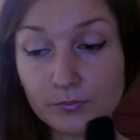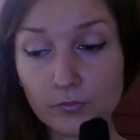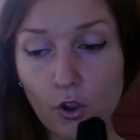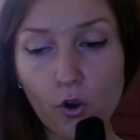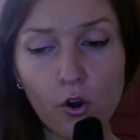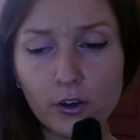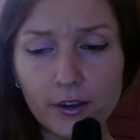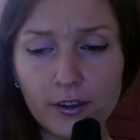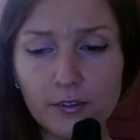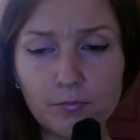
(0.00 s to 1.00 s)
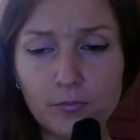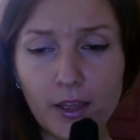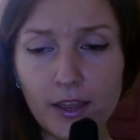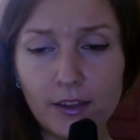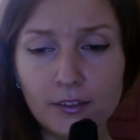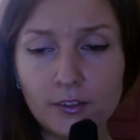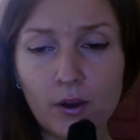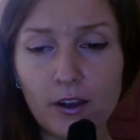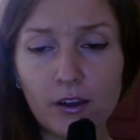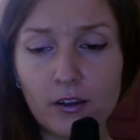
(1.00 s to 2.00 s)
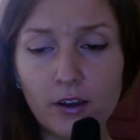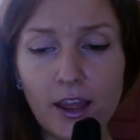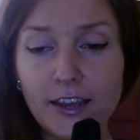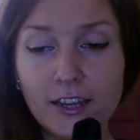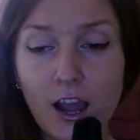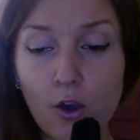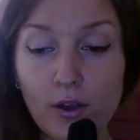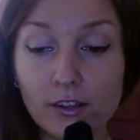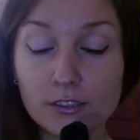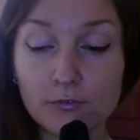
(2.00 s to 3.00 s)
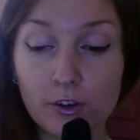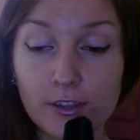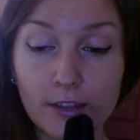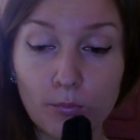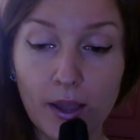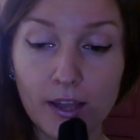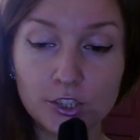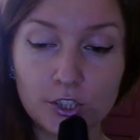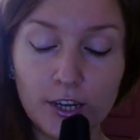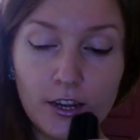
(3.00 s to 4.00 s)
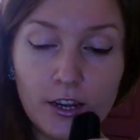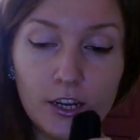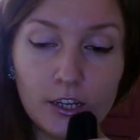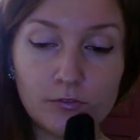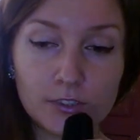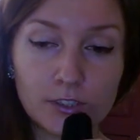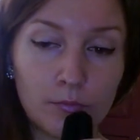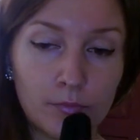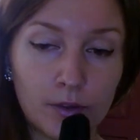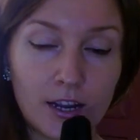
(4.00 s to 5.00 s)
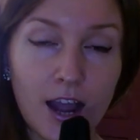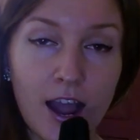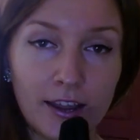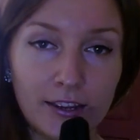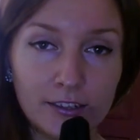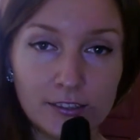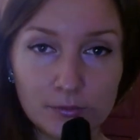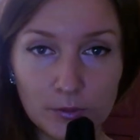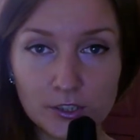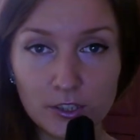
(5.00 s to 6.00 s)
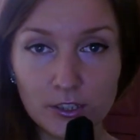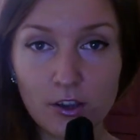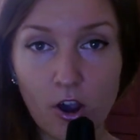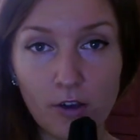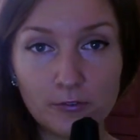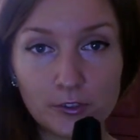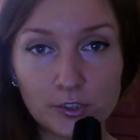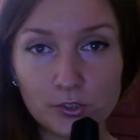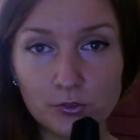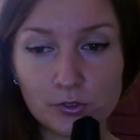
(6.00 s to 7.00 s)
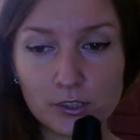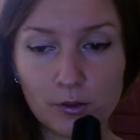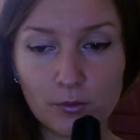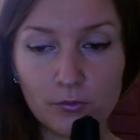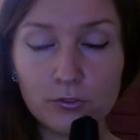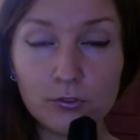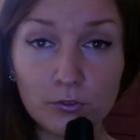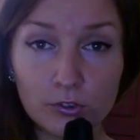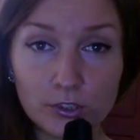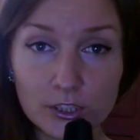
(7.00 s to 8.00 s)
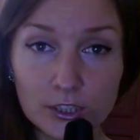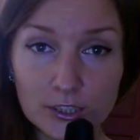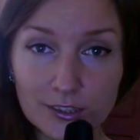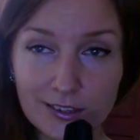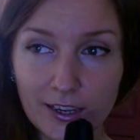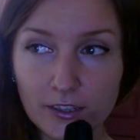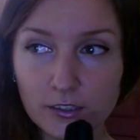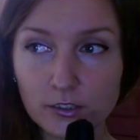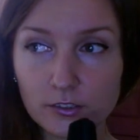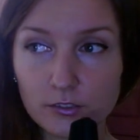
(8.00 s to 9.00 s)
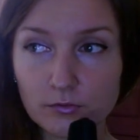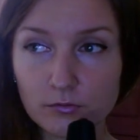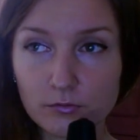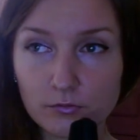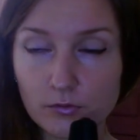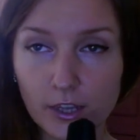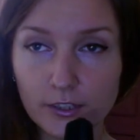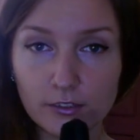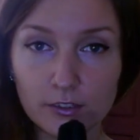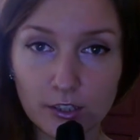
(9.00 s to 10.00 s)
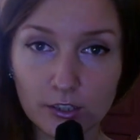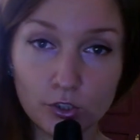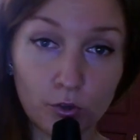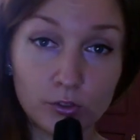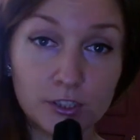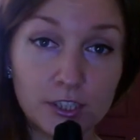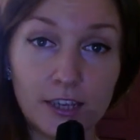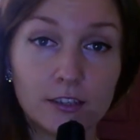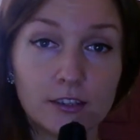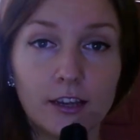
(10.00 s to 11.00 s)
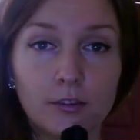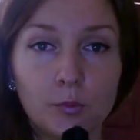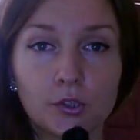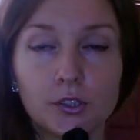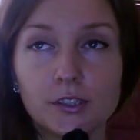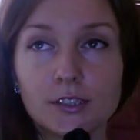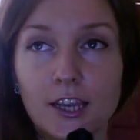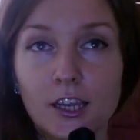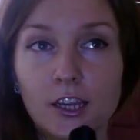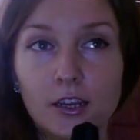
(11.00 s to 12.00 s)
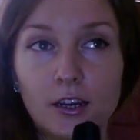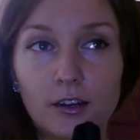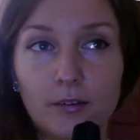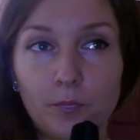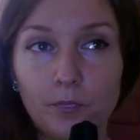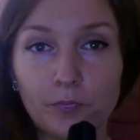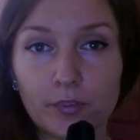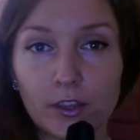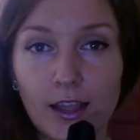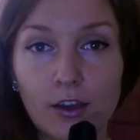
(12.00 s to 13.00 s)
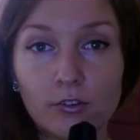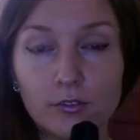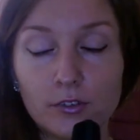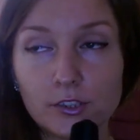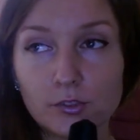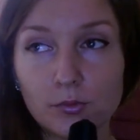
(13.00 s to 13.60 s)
or anywhere, anyhow else for that matter, if some guy especially offers you some food, like anything, don't take that, because now it's well